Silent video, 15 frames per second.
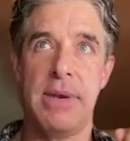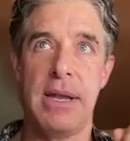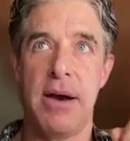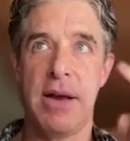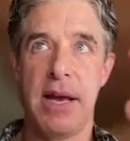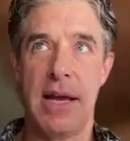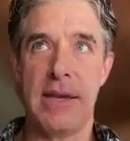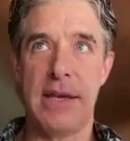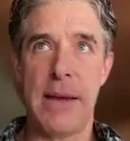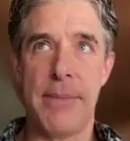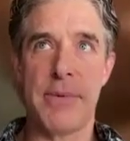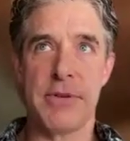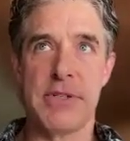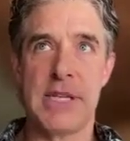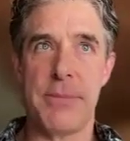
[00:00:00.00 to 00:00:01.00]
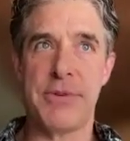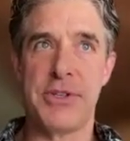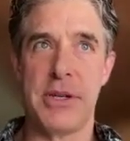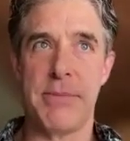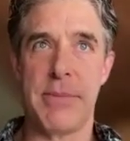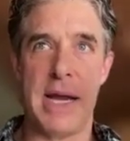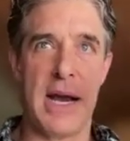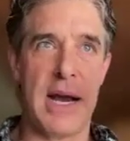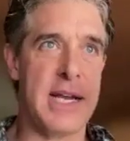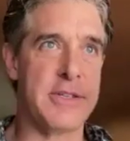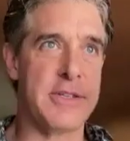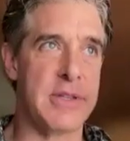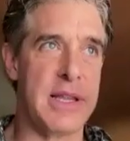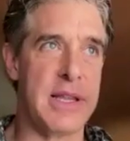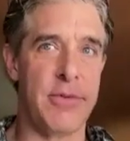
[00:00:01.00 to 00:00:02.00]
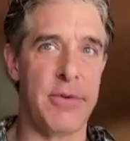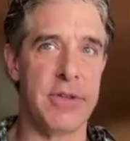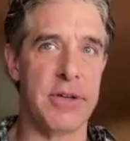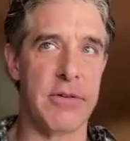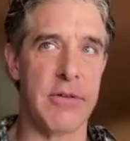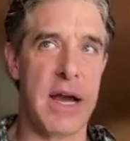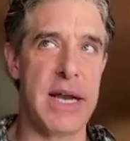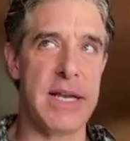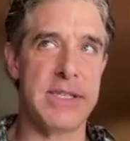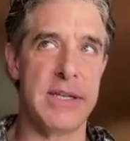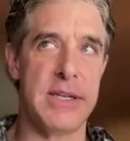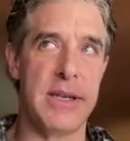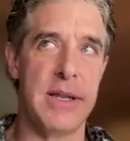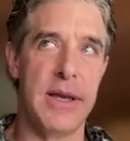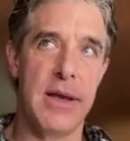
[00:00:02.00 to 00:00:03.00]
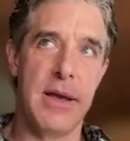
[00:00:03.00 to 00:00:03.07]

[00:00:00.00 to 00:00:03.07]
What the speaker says: now got depth perception. My eyes are level with the horizon.